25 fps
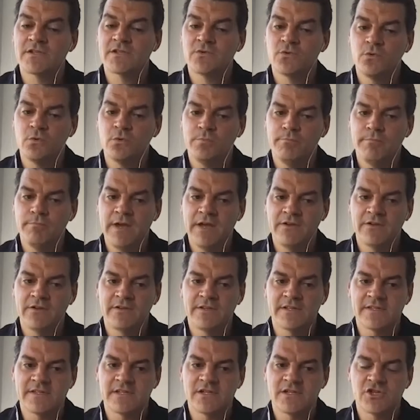group made a
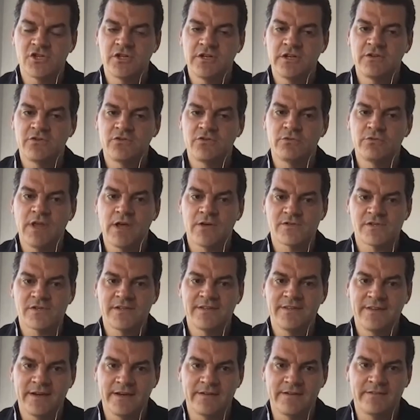decision in
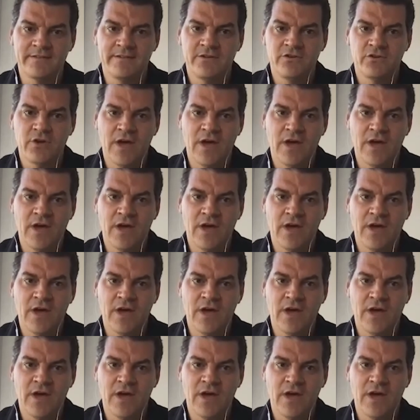2019